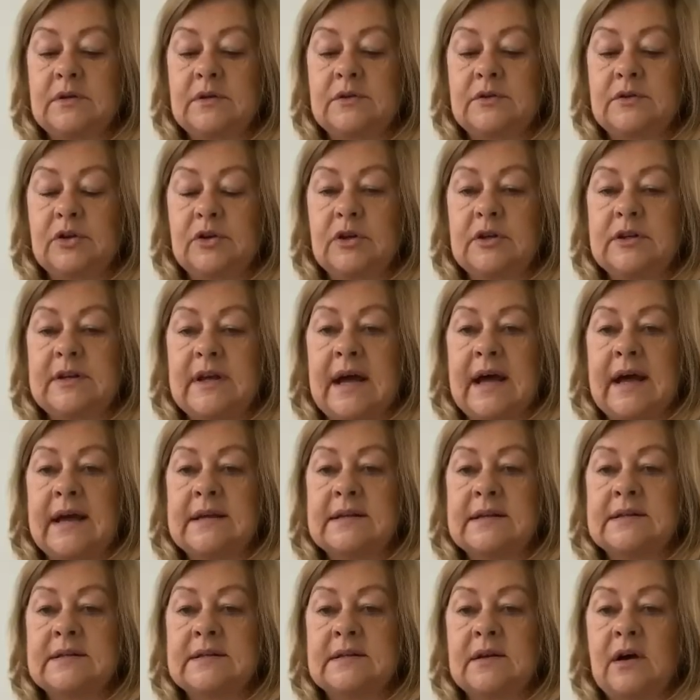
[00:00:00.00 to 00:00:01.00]
2
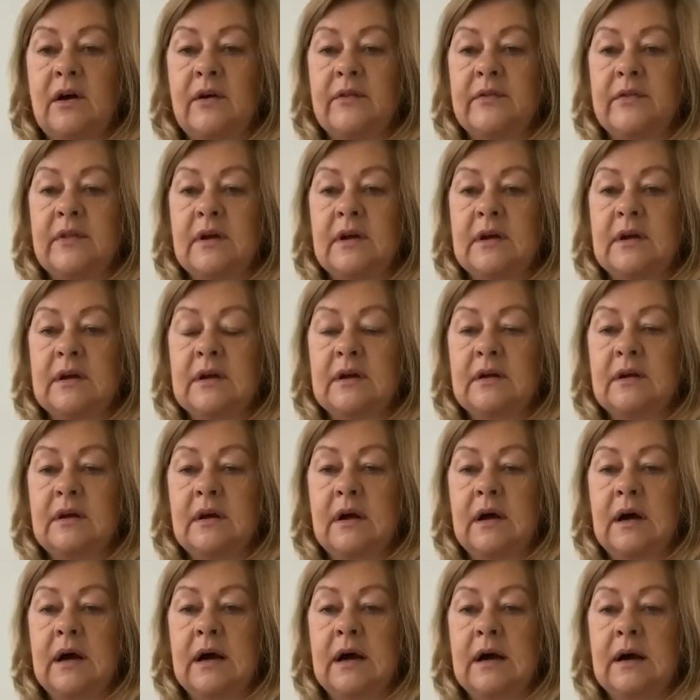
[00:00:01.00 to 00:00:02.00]
days on the
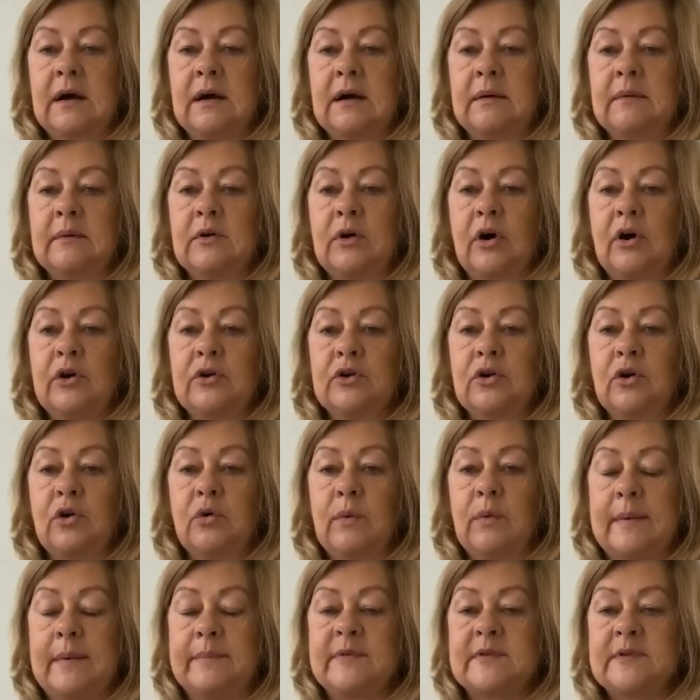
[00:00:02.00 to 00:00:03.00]
on your
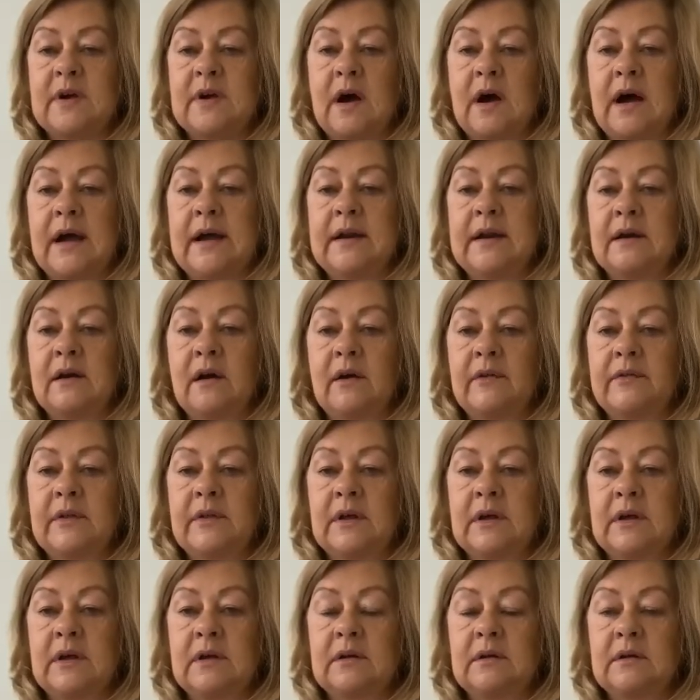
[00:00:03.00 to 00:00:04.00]
website, on
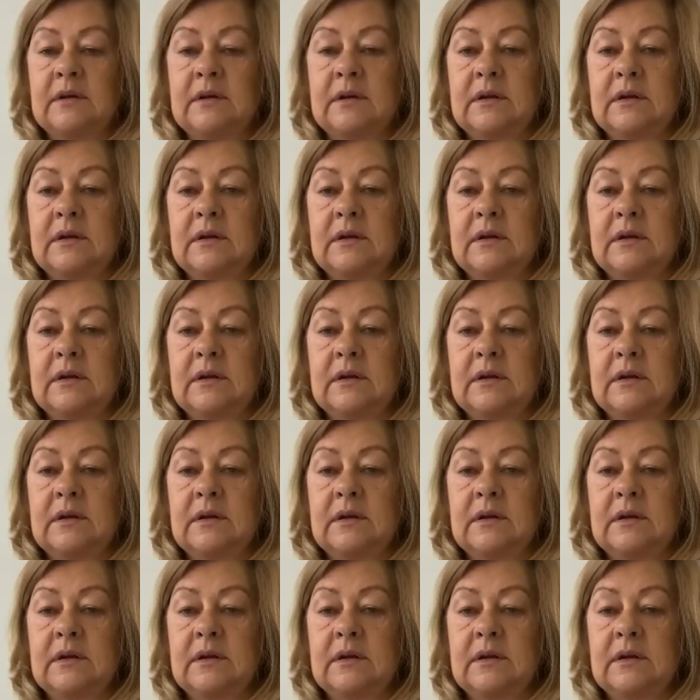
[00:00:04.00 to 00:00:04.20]
the